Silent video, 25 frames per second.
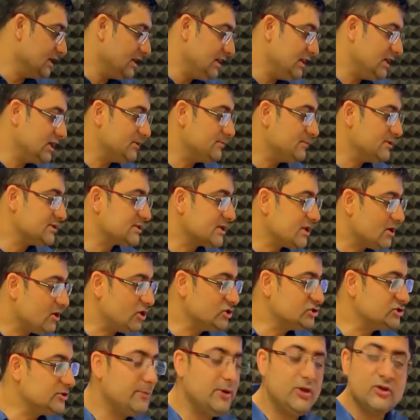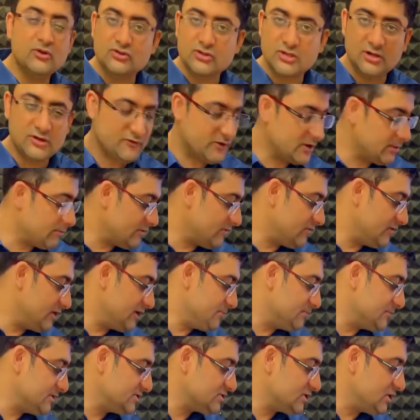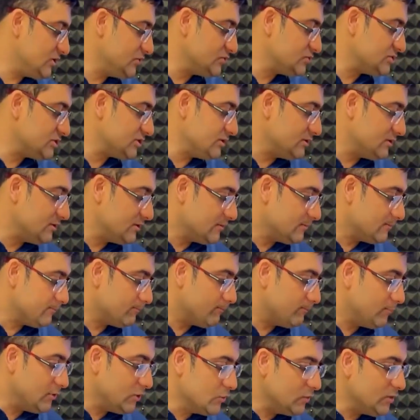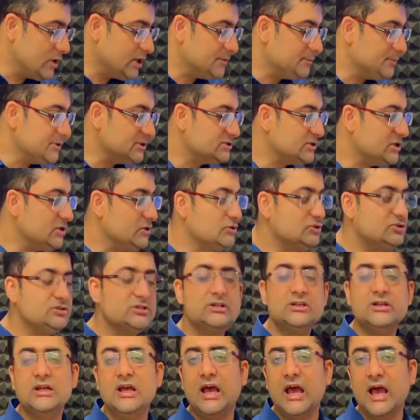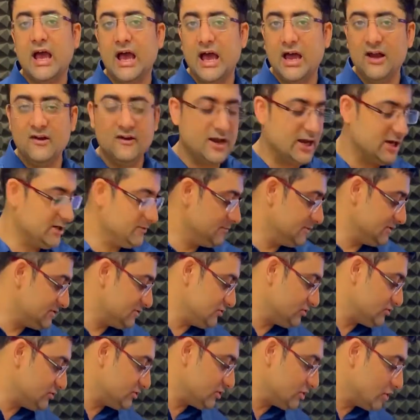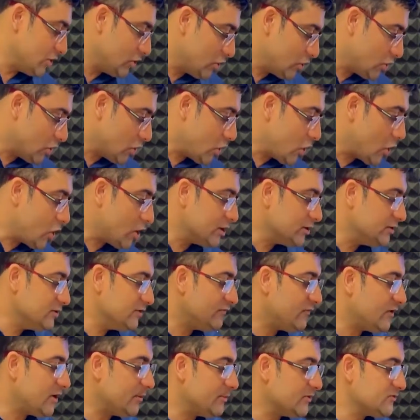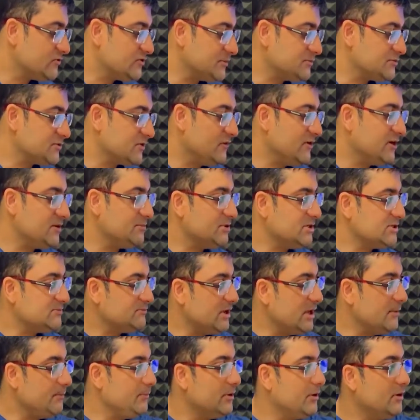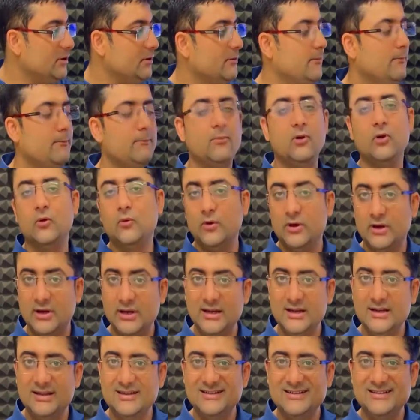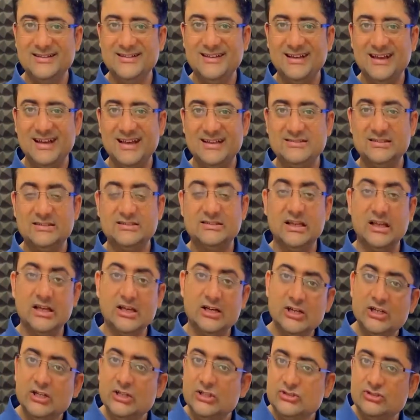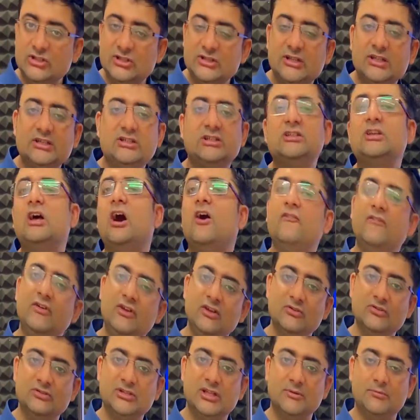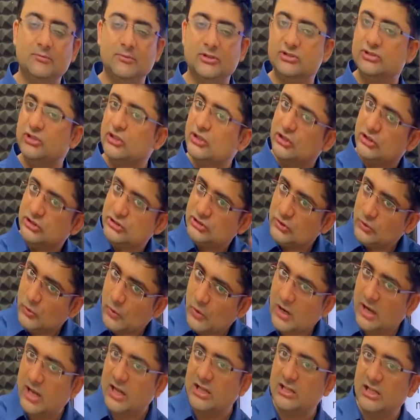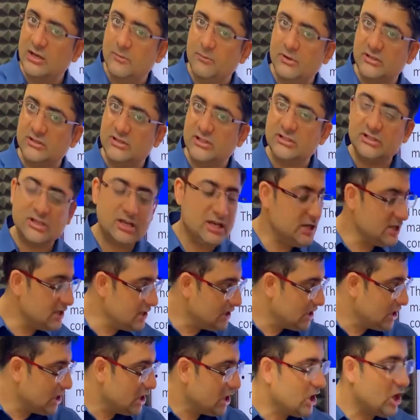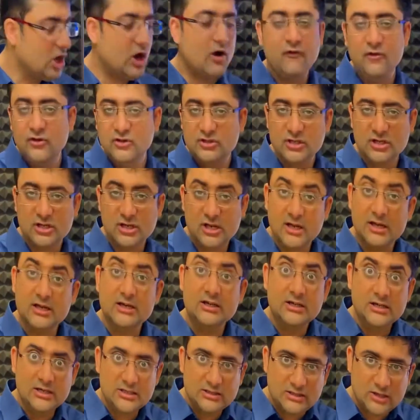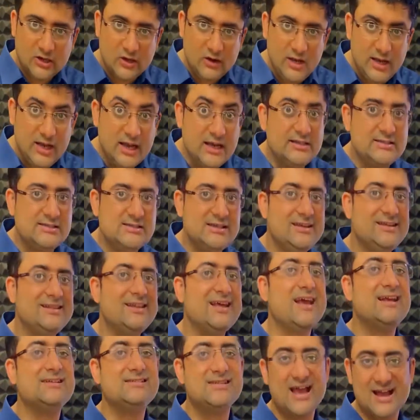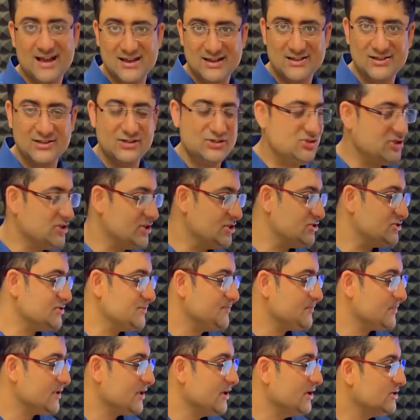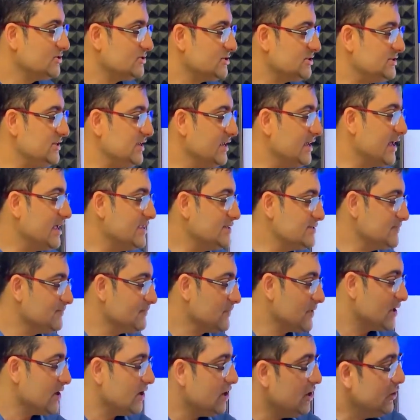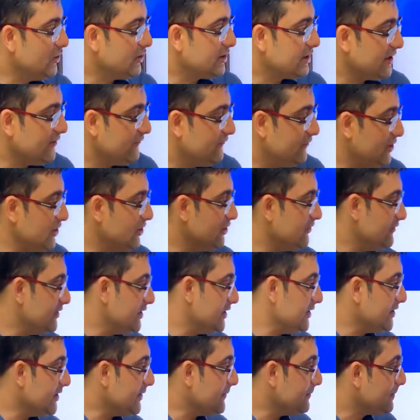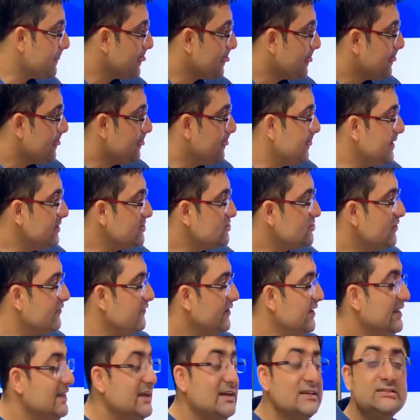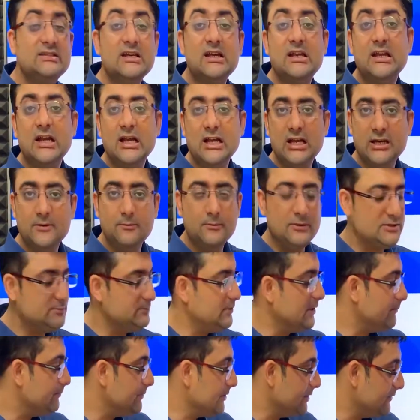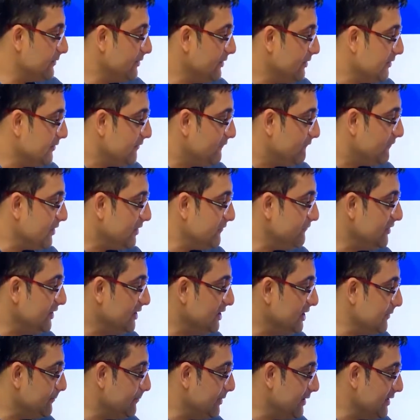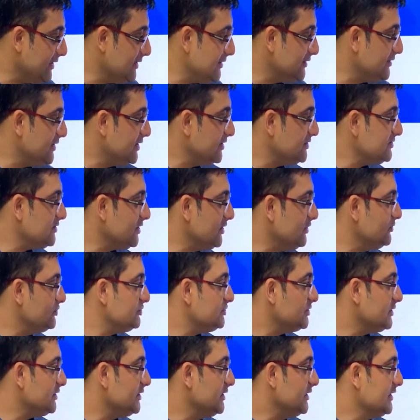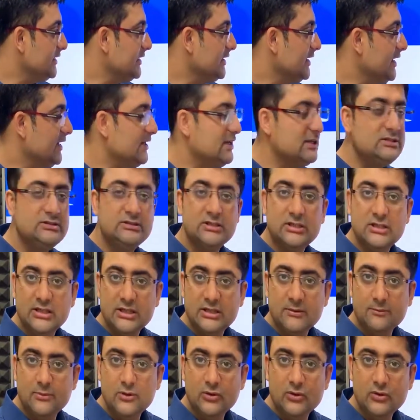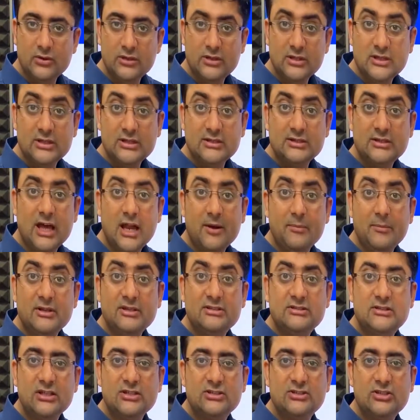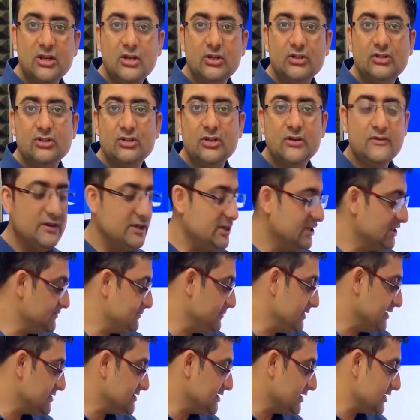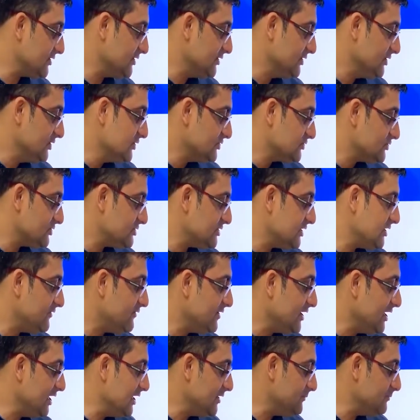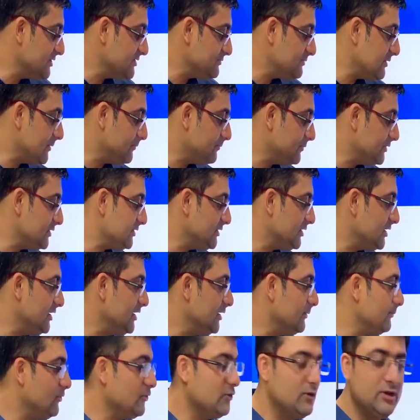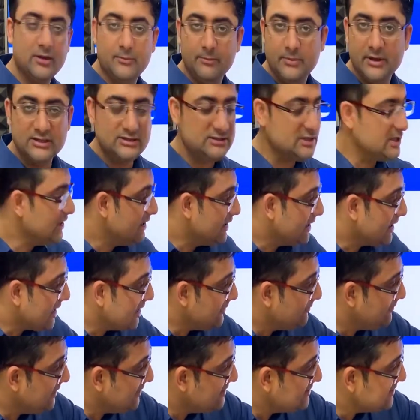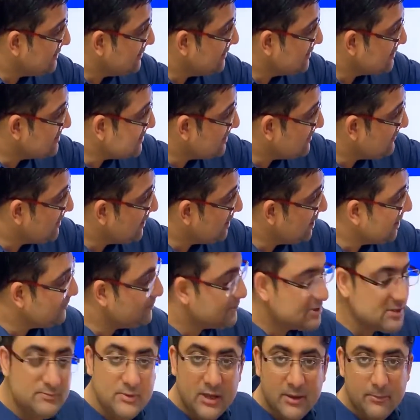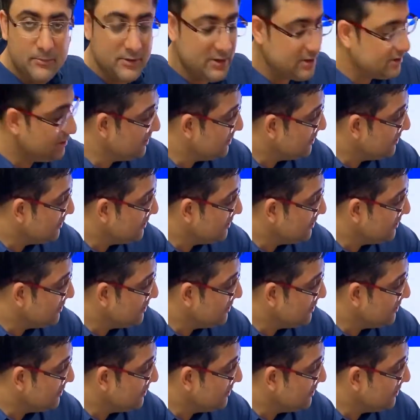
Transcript: litmus can also be used in the form of litmus solution, blue litmus solution and red litmus solution, all in the form of strips of litmus paper, blue or red. Is this clear? So this is how we use litmus. So what is litmus is clear. How is it clear? Now let's see the exact color change. So see guys, look carefully over here. This over here is a red litmus paper. When we dip it in this solution, it is turning blue. That means this solution over here is basic. So see, red litmus paper turning blue in a base. I repeat, see, this is a red litmus paper,